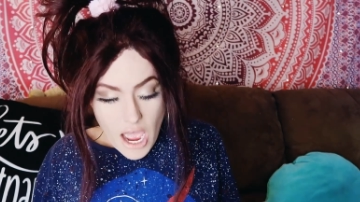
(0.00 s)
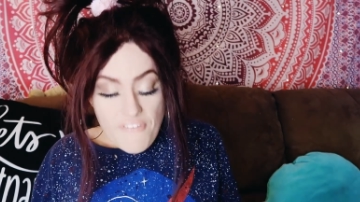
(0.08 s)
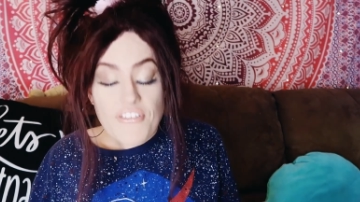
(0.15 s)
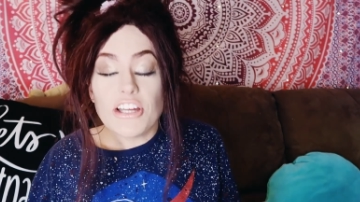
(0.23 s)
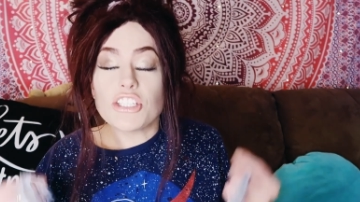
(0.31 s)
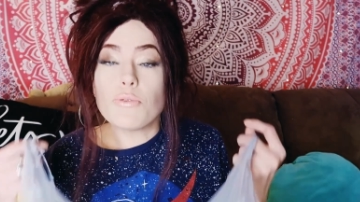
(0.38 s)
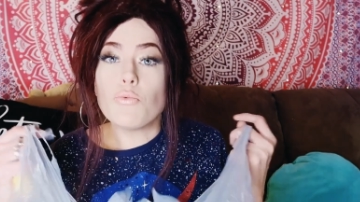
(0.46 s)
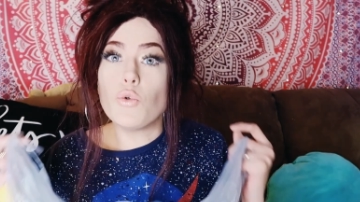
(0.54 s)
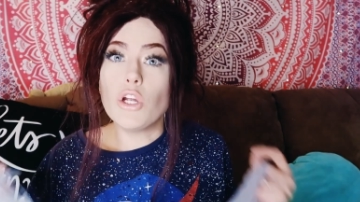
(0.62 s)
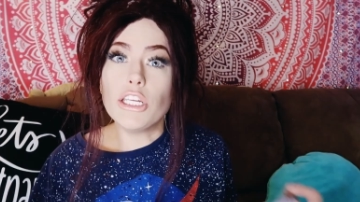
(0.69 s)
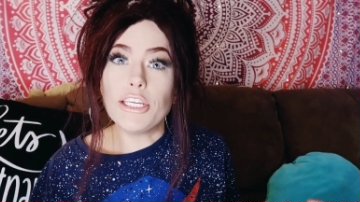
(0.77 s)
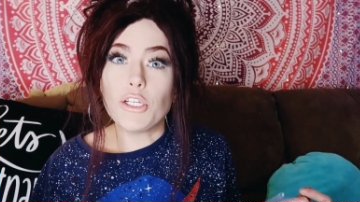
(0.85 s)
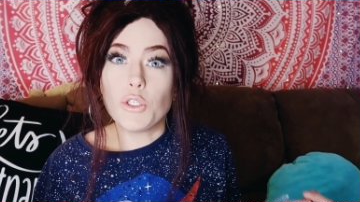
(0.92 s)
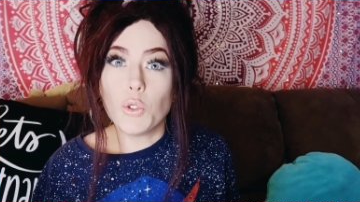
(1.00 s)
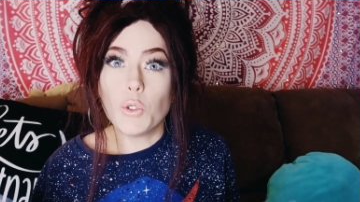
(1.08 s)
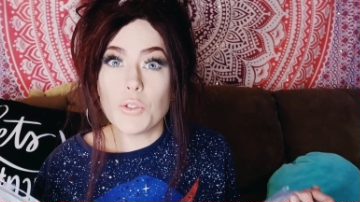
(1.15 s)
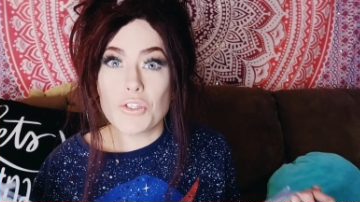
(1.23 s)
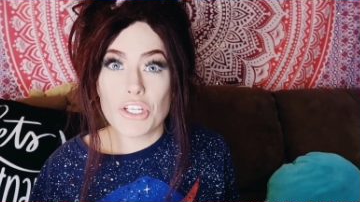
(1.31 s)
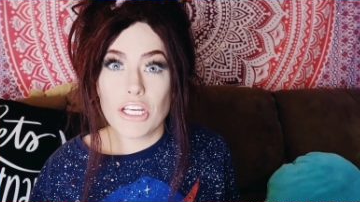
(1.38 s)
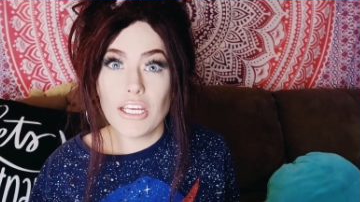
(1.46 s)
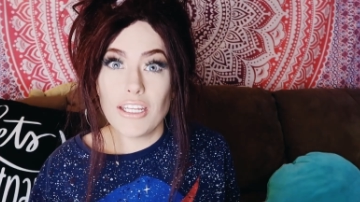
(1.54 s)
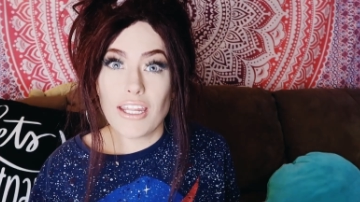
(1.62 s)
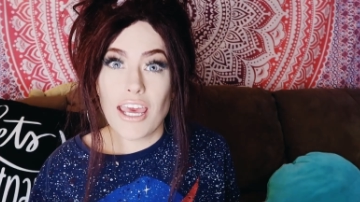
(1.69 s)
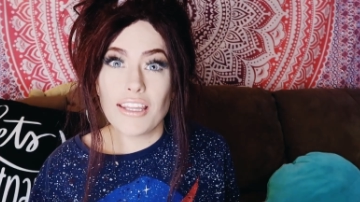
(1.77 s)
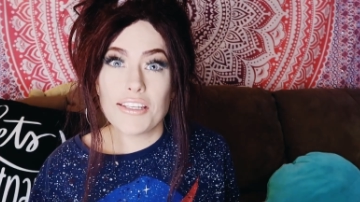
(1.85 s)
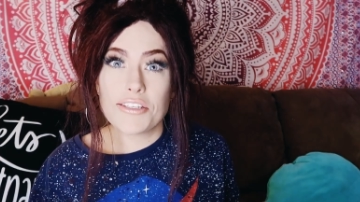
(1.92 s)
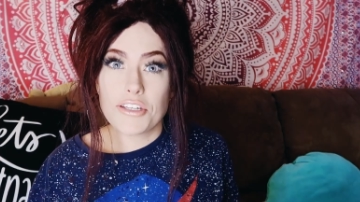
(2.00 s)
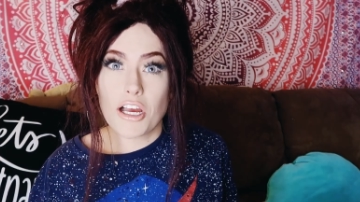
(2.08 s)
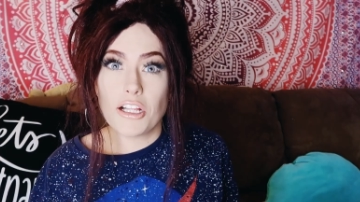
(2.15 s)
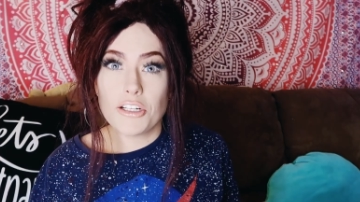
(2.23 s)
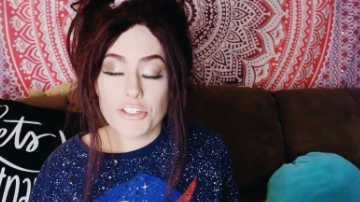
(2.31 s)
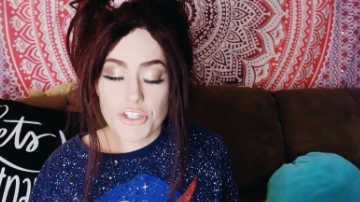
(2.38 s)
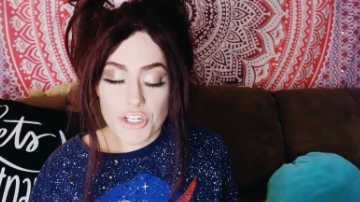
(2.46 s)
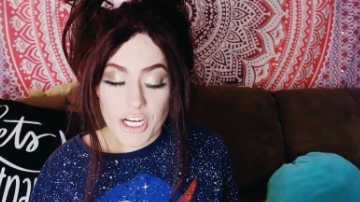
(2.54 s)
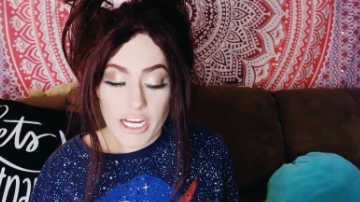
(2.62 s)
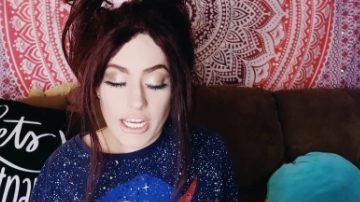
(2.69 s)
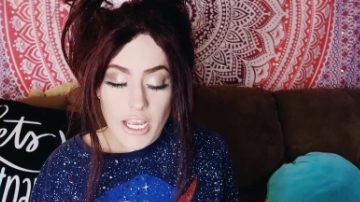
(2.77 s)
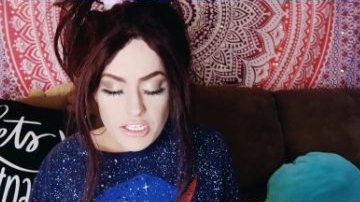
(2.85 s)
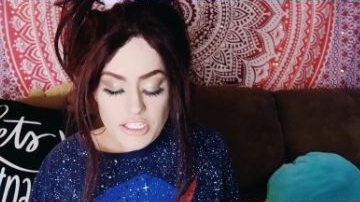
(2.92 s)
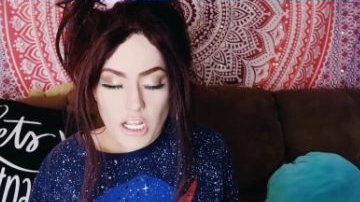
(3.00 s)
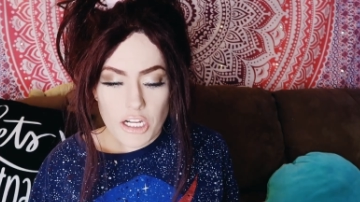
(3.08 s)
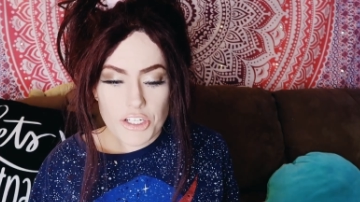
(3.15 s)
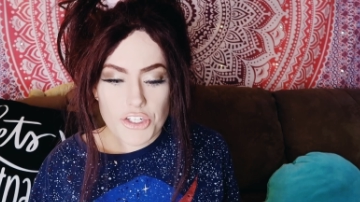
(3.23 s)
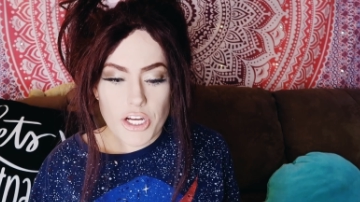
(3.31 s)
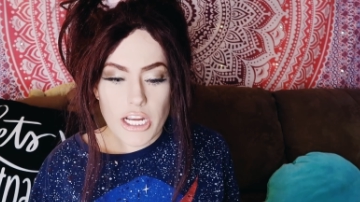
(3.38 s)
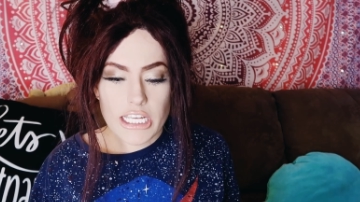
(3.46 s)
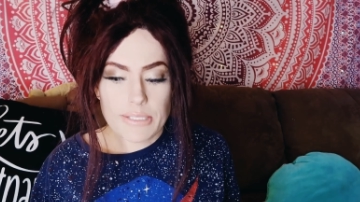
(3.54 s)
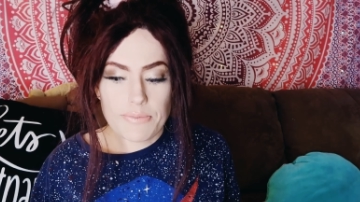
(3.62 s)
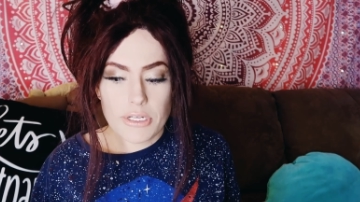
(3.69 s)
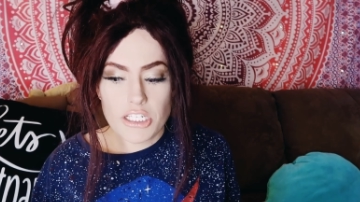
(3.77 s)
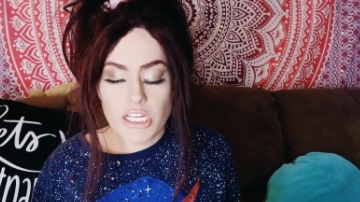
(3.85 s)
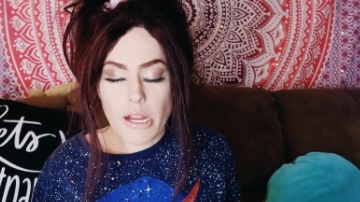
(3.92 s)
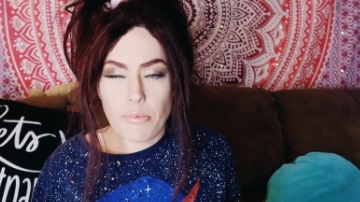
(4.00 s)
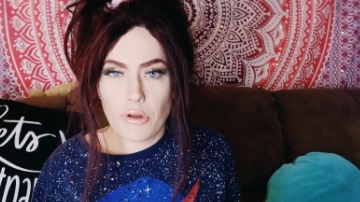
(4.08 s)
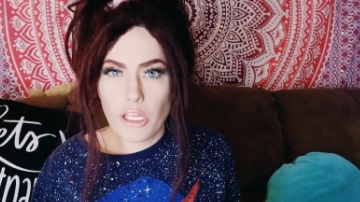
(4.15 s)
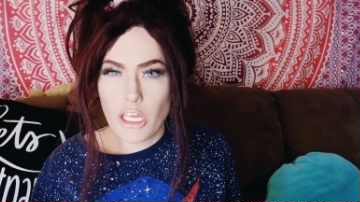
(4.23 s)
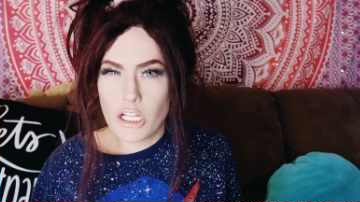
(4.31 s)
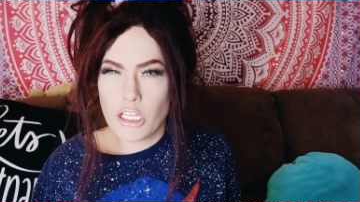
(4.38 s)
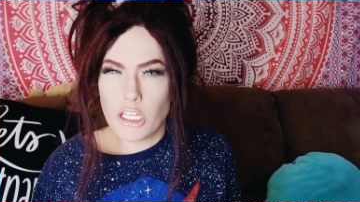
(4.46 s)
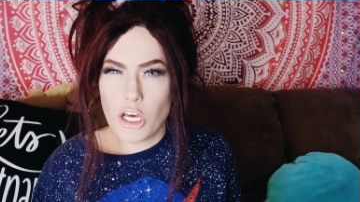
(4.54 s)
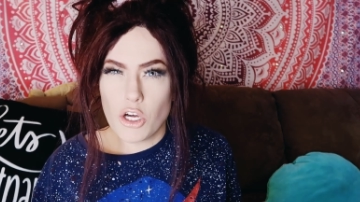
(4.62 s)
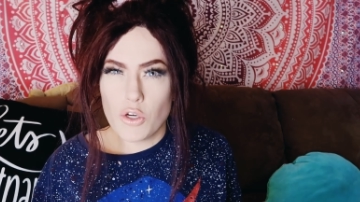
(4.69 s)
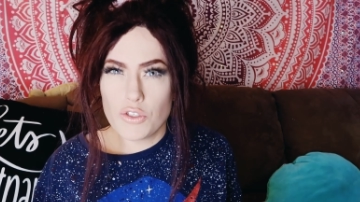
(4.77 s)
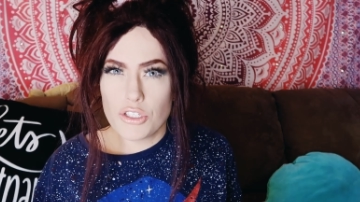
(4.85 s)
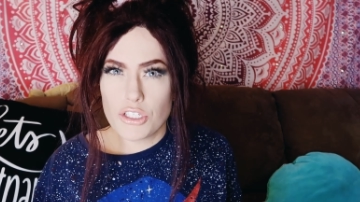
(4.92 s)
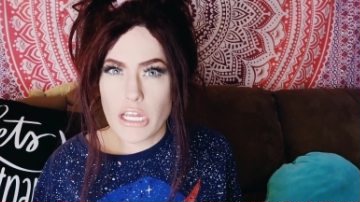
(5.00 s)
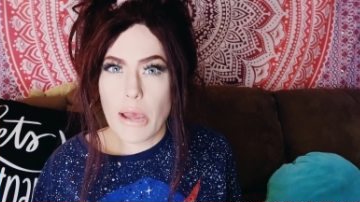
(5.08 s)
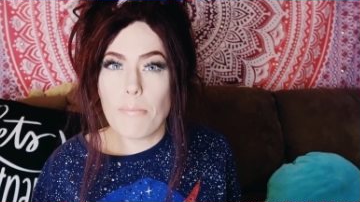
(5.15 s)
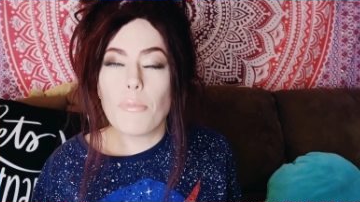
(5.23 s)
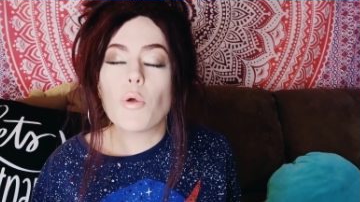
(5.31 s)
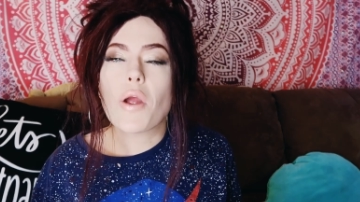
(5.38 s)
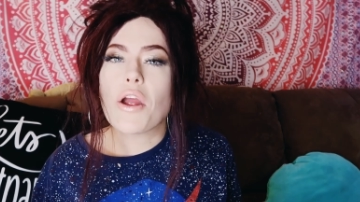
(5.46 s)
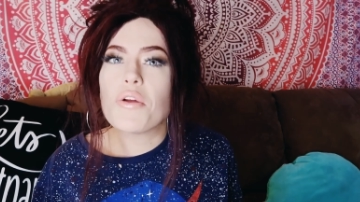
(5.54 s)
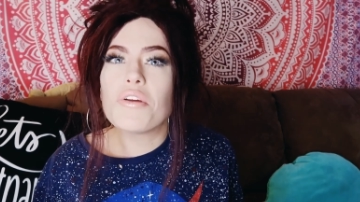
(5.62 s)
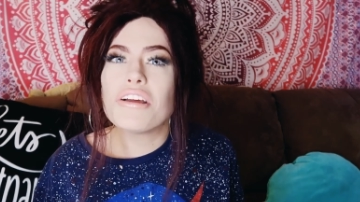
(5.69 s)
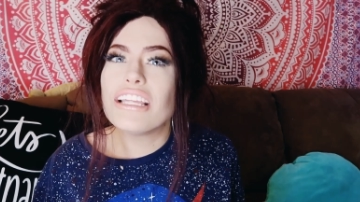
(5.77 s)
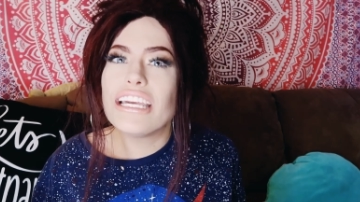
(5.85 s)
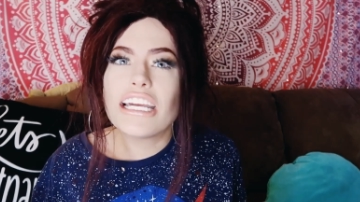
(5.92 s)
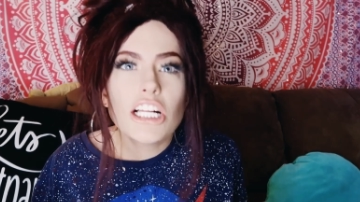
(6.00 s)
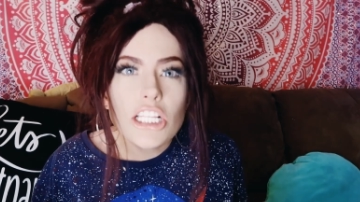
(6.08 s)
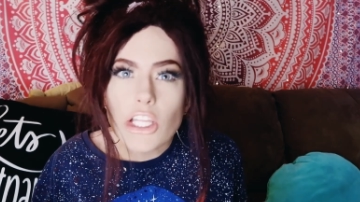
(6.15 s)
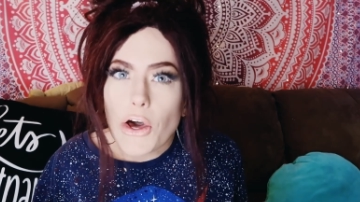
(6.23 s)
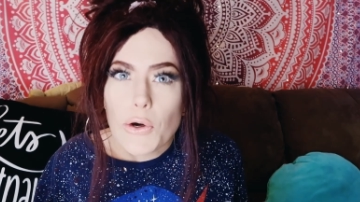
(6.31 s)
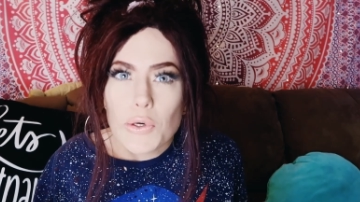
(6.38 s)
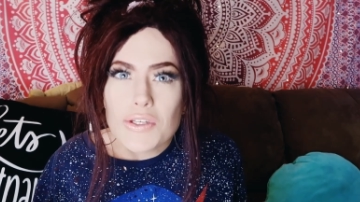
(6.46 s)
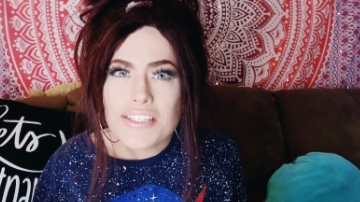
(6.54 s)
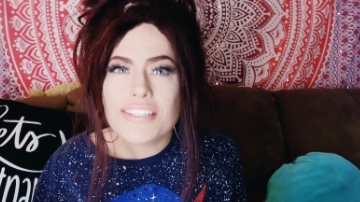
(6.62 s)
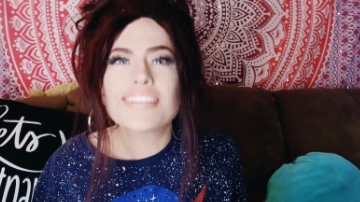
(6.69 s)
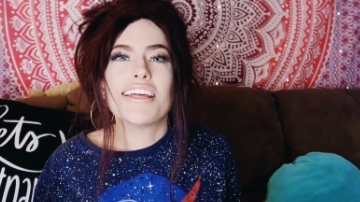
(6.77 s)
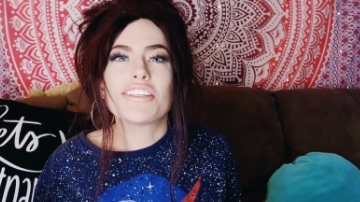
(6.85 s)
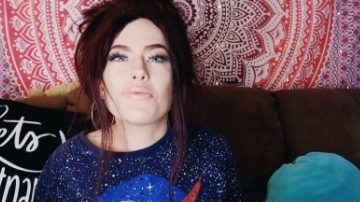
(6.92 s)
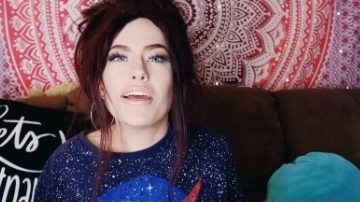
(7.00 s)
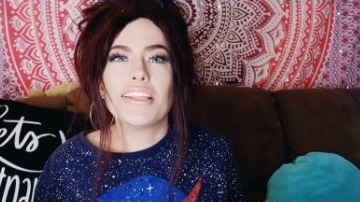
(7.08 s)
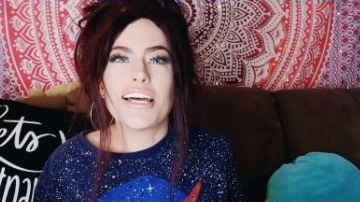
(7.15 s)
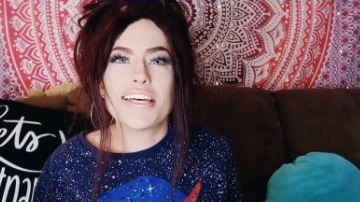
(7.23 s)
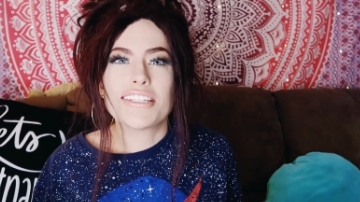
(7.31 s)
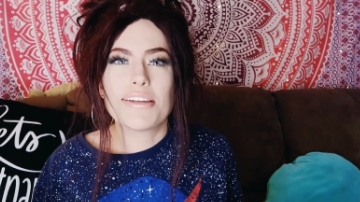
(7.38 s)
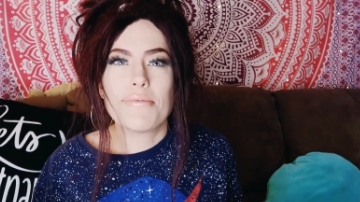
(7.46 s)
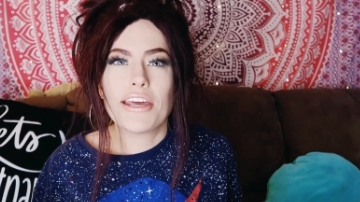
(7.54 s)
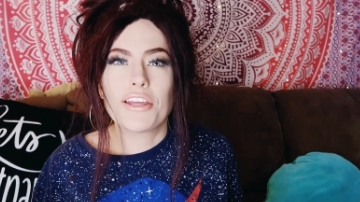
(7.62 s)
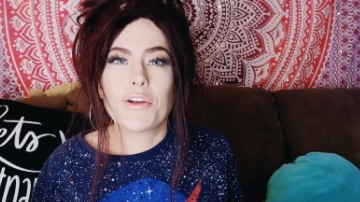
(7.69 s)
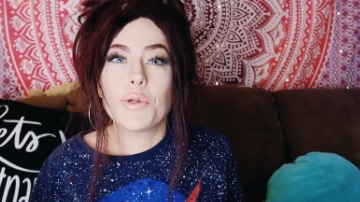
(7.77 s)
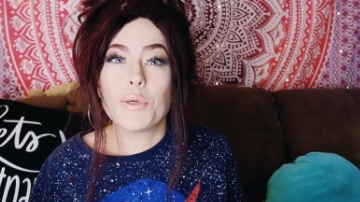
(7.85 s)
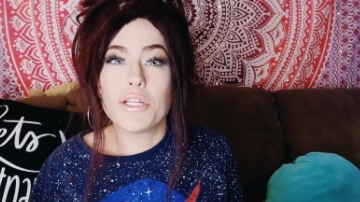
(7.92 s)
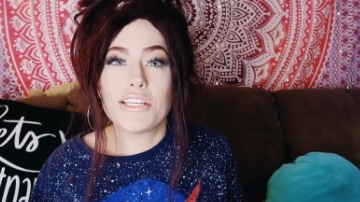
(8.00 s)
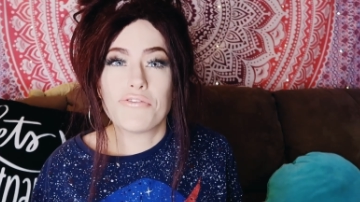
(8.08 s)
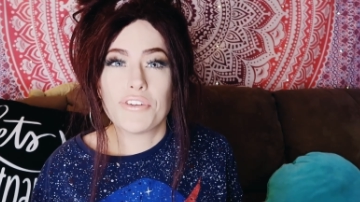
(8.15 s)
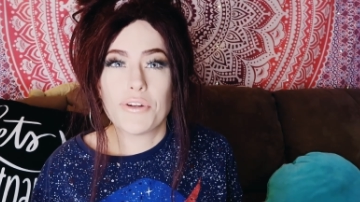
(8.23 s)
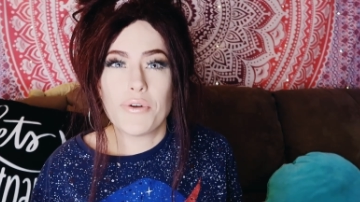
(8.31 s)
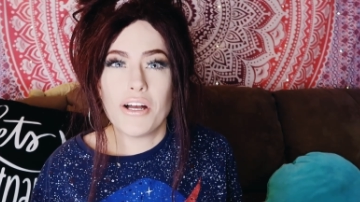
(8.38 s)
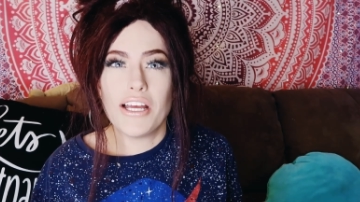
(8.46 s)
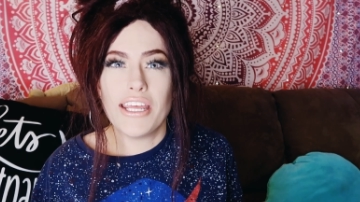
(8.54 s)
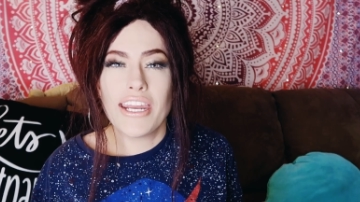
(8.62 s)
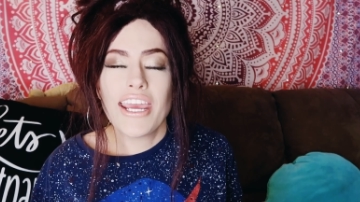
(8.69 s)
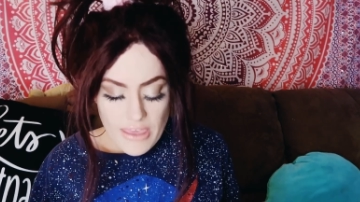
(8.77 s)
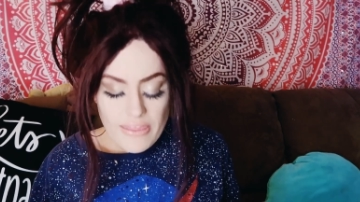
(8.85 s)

I found some really cool shit at this Dollar Tree. This Dollar Tree has been temporarily closed, temporarily closed, and that's why last time I had to go to a different one.